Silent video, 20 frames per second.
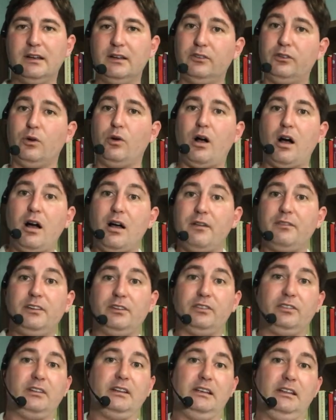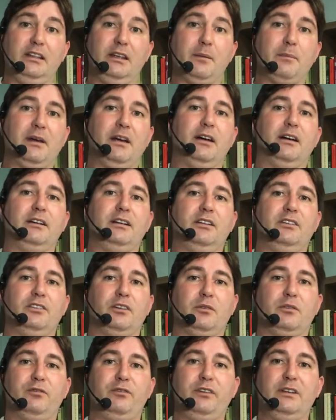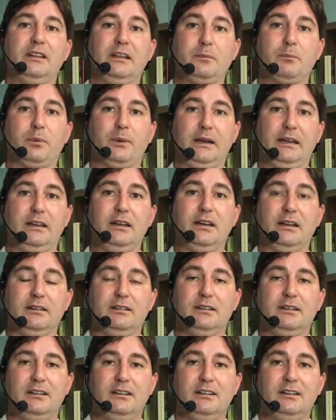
So obviously, the Americans are feeling pretty good.